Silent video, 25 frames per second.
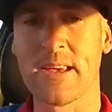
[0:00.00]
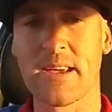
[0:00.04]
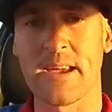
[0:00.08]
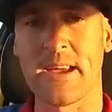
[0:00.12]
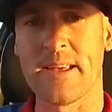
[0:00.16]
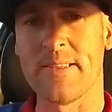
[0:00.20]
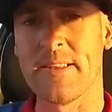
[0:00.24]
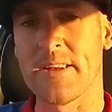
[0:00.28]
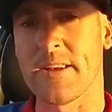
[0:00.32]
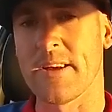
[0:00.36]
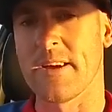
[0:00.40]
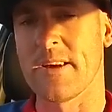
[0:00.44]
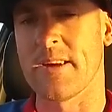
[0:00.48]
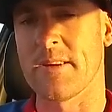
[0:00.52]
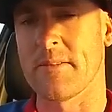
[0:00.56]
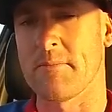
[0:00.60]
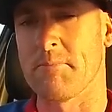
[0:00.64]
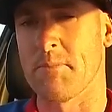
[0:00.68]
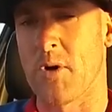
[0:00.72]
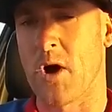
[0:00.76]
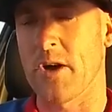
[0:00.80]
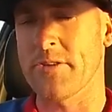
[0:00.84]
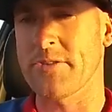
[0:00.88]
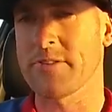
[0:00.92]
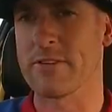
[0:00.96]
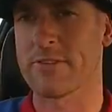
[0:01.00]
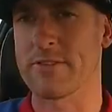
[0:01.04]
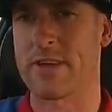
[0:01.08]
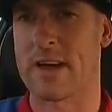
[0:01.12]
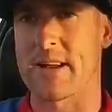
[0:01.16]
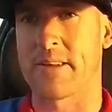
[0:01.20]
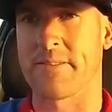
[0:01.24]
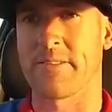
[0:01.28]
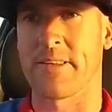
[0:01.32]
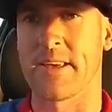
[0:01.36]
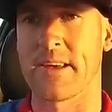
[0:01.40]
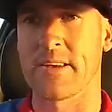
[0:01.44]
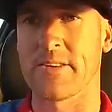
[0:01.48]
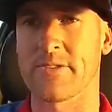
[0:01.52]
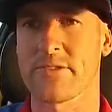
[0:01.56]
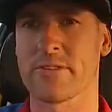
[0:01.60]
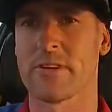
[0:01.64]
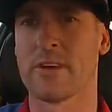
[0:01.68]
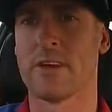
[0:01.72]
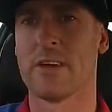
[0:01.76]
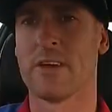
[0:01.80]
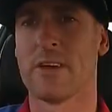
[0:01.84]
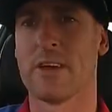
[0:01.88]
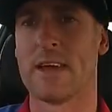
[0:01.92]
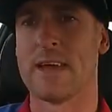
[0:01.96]
In the master side of things,
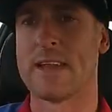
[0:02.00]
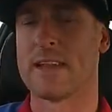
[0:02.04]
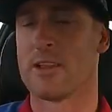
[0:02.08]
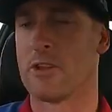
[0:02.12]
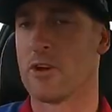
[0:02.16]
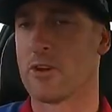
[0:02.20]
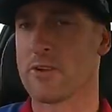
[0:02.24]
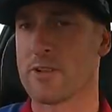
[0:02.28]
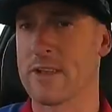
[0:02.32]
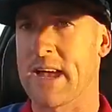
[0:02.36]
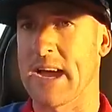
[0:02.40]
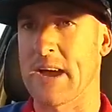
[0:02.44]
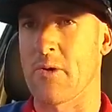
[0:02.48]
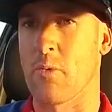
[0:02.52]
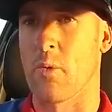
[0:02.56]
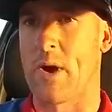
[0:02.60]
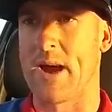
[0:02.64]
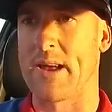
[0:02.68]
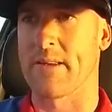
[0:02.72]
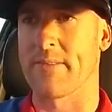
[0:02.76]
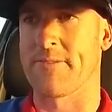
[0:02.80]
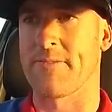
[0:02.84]
it looked like Wayne